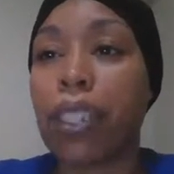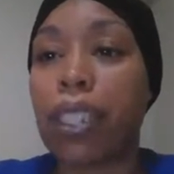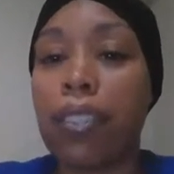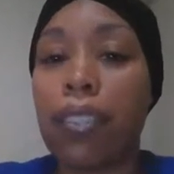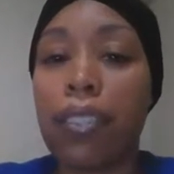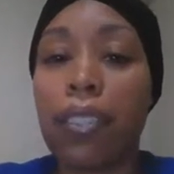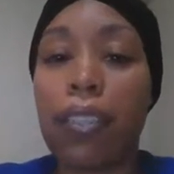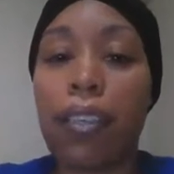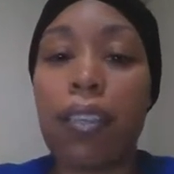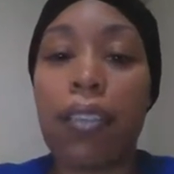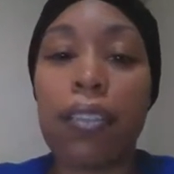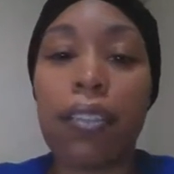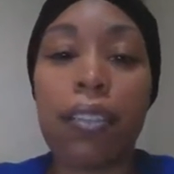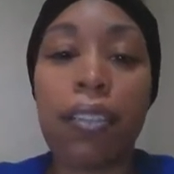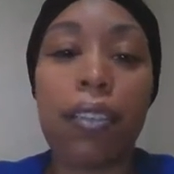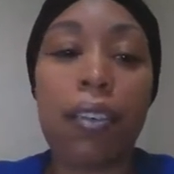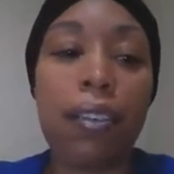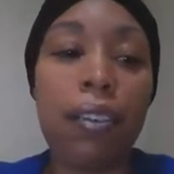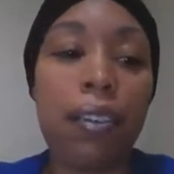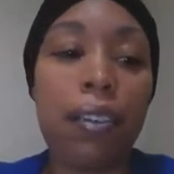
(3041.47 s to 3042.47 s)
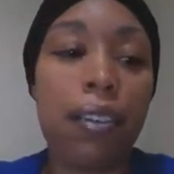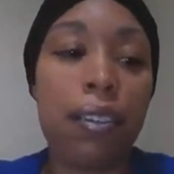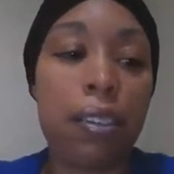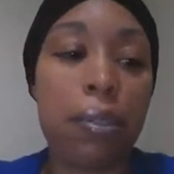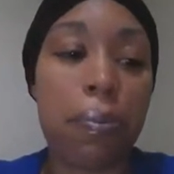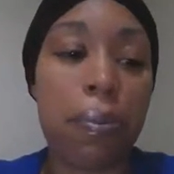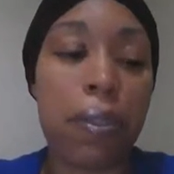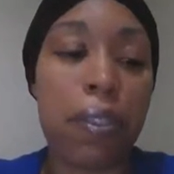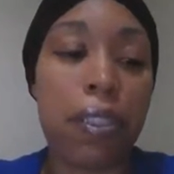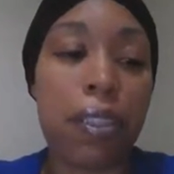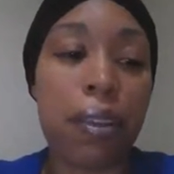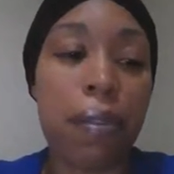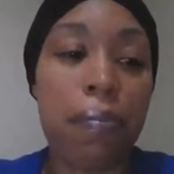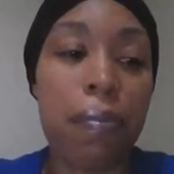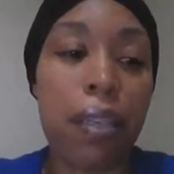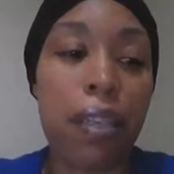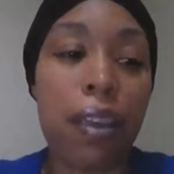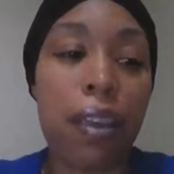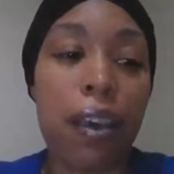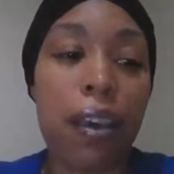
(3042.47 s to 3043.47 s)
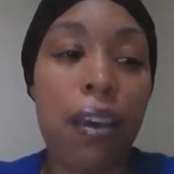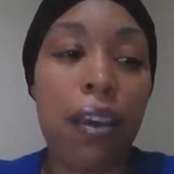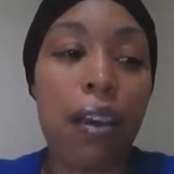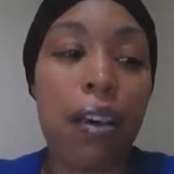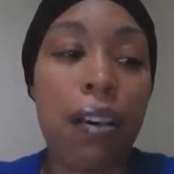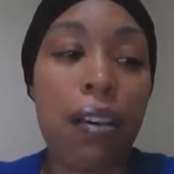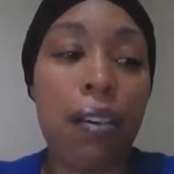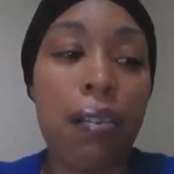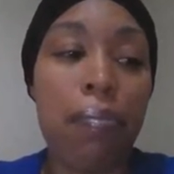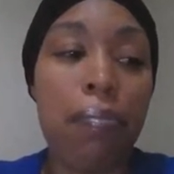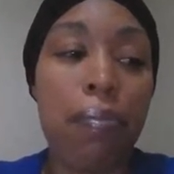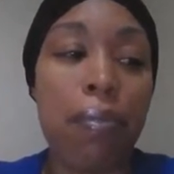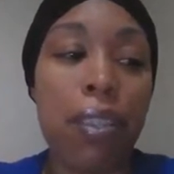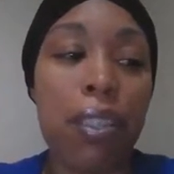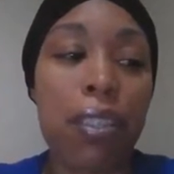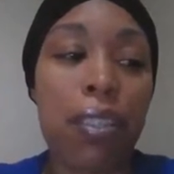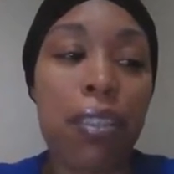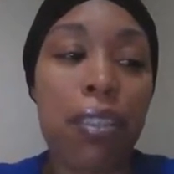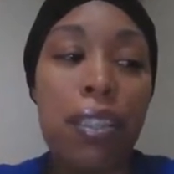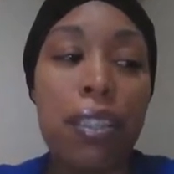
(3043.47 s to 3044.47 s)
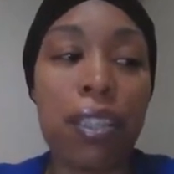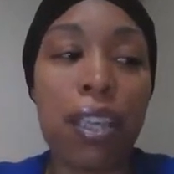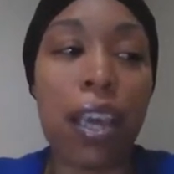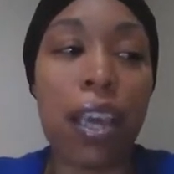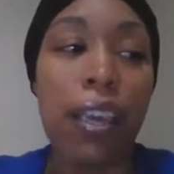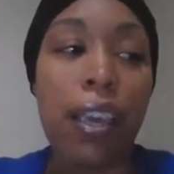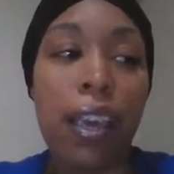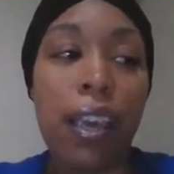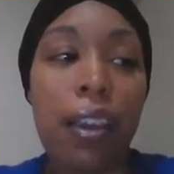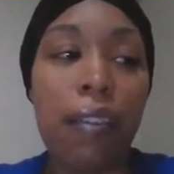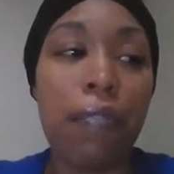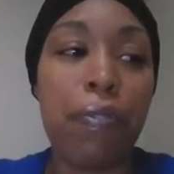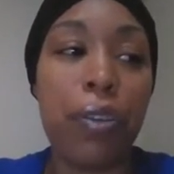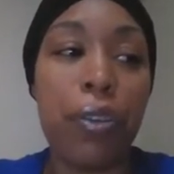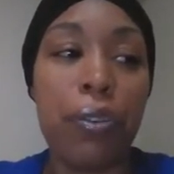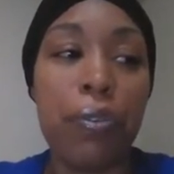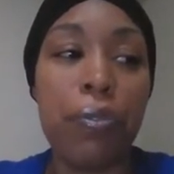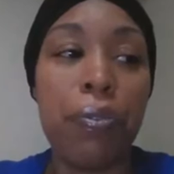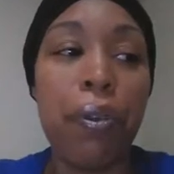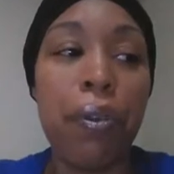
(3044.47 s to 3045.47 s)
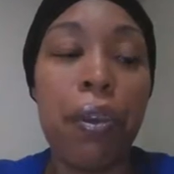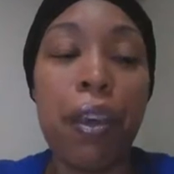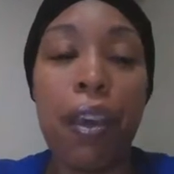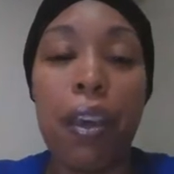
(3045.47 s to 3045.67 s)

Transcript: to get a skill and experience something that is gonna take care of you,